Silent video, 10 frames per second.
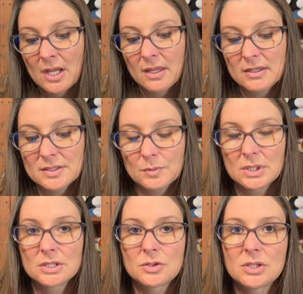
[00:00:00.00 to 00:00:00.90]
This one
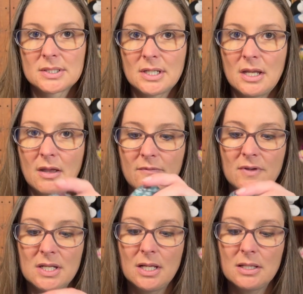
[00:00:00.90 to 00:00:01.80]
is just a
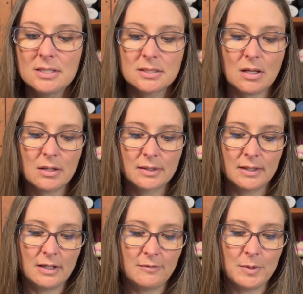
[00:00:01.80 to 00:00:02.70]
vanilla sock that
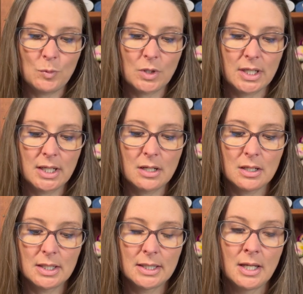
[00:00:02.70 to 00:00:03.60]
I've been working
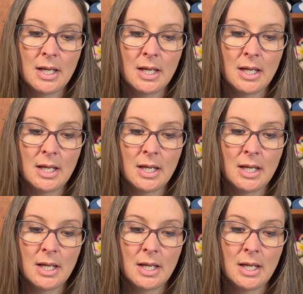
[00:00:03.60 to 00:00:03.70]
on.